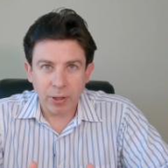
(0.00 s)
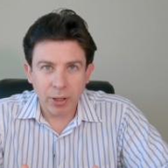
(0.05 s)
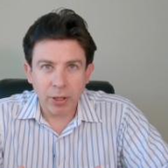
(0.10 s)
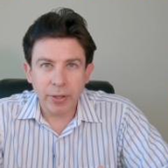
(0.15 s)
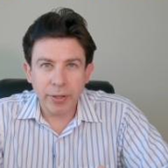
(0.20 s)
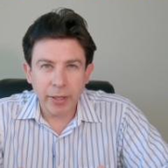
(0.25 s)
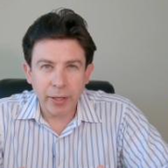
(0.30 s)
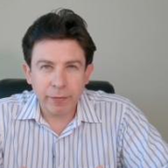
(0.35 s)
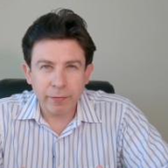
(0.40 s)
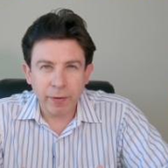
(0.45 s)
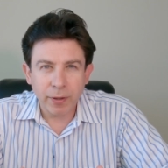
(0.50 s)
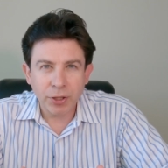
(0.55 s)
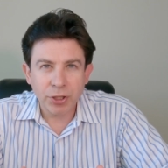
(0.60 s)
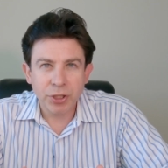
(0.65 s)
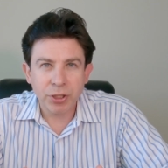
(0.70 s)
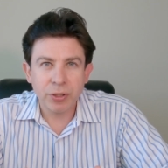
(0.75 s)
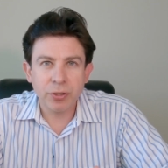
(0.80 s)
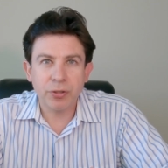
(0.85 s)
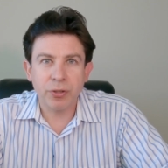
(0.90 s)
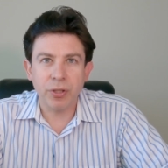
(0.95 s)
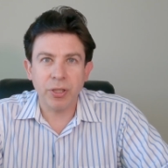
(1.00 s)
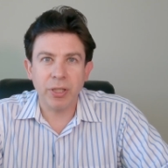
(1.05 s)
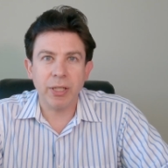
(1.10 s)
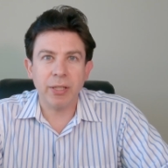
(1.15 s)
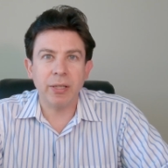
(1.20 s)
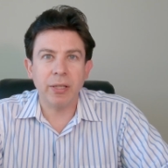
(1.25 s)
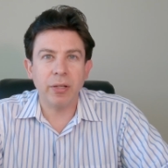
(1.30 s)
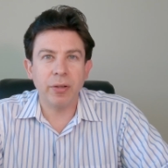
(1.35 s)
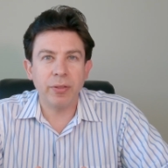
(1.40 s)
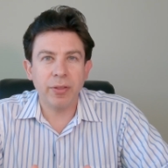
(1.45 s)
cardiac function, so you
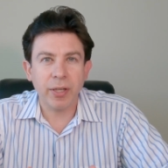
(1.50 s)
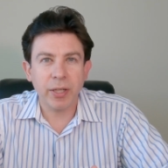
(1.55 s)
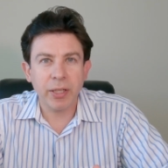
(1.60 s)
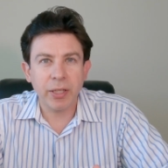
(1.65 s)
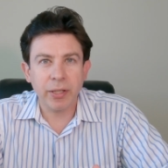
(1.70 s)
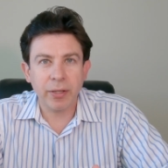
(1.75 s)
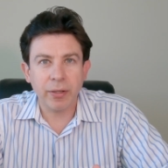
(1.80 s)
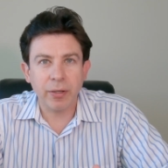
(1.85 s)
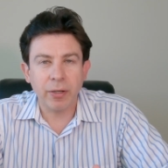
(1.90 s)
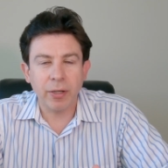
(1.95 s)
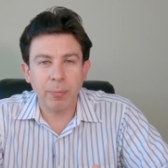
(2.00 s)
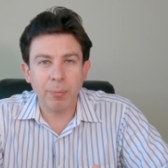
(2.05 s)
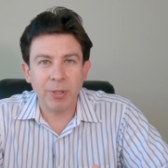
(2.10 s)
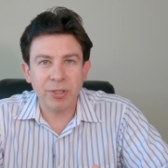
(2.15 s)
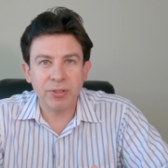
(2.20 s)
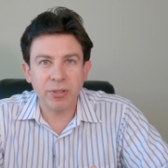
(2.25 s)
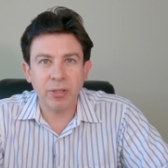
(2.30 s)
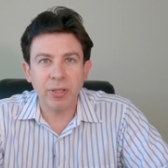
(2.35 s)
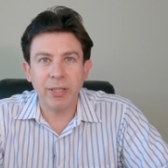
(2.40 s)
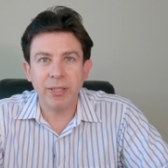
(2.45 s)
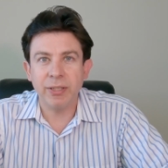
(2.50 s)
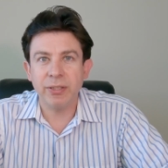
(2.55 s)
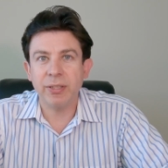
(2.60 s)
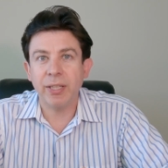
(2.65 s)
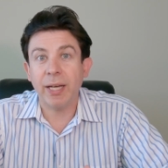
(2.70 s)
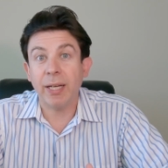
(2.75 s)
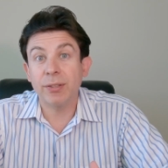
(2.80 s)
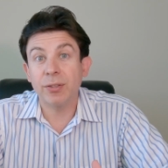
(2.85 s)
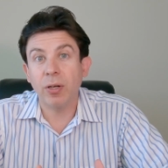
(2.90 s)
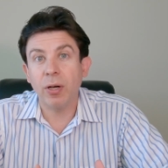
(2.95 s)
get a little thickening of the heart muscle, and these
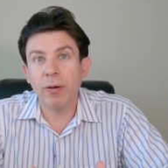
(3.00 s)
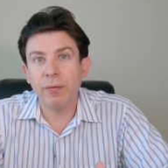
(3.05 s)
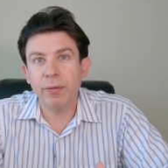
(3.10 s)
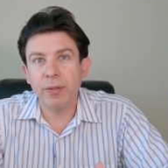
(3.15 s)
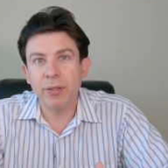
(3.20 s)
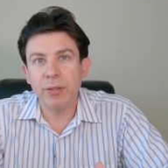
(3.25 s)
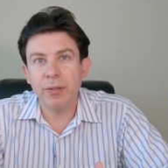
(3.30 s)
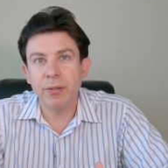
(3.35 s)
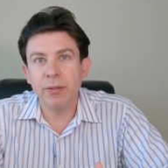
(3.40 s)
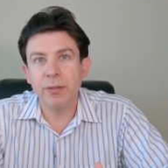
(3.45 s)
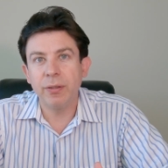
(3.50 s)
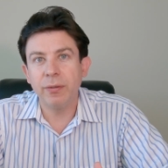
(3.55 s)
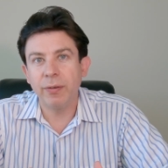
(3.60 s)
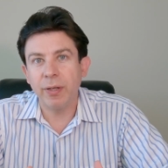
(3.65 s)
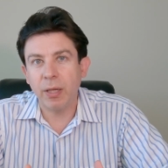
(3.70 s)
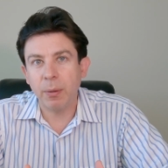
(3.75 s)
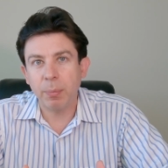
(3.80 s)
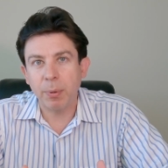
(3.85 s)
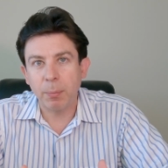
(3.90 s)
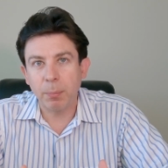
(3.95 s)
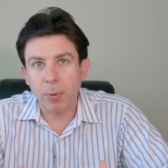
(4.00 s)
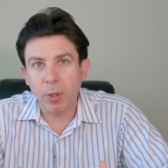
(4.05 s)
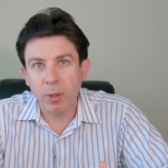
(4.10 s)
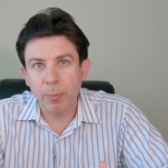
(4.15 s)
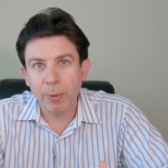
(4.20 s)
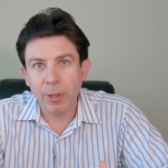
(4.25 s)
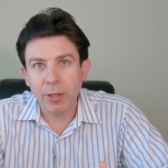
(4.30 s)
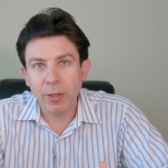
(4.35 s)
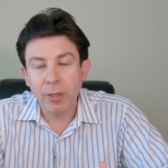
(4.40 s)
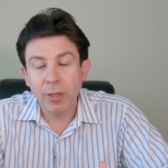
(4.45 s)
cats often develop a
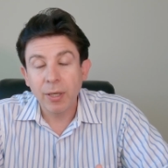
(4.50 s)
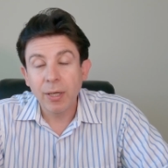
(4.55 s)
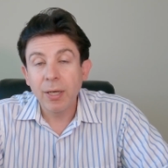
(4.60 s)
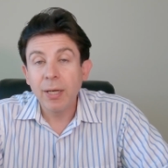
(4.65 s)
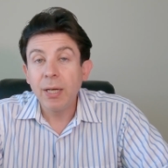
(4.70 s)
murmur.